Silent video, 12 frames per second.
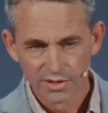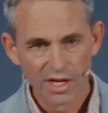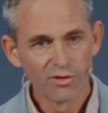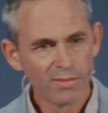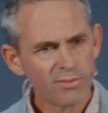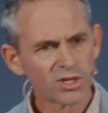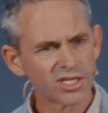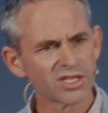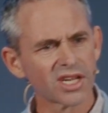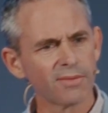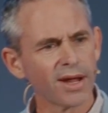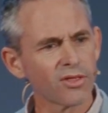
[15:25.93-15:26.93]
Now, remember, I said I
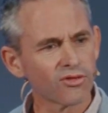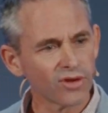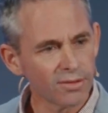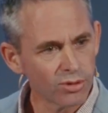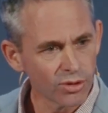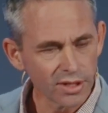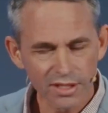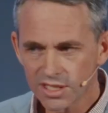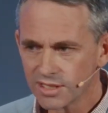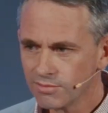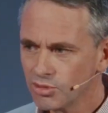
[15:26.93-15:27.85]
was going to make three points,